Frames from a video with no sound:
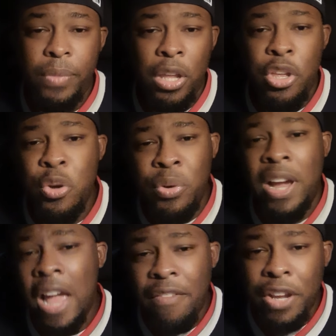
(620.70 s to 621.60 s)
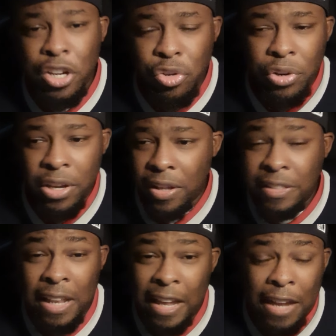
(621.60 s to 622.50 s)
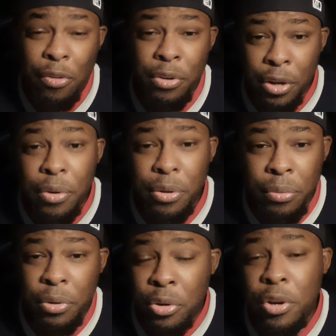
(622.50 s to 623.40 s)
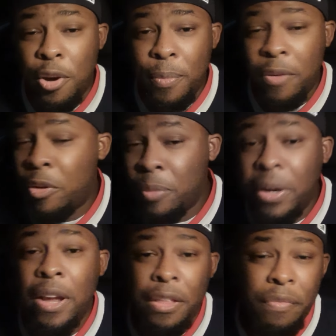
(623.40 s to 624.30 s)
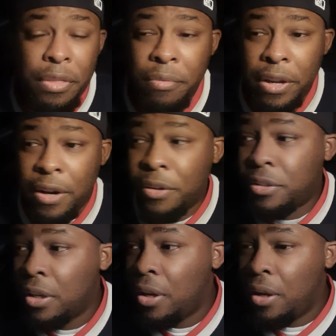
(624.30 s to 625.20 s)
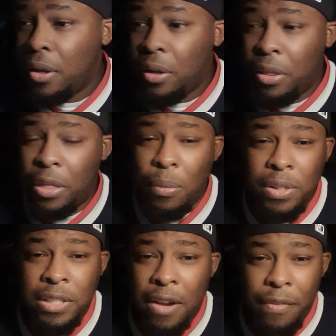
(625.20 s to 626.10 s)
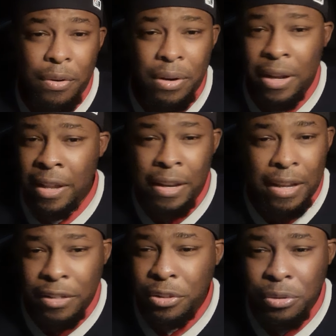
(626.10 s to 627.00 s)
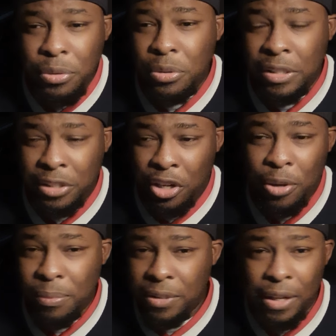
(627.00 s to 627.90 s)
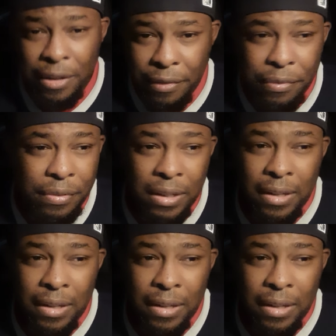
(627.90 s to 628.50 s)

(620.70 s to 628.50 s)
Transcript: You and I have a history together. It's not like I don't know you. You know me, we were together for 3 years. There was never any issues in terms of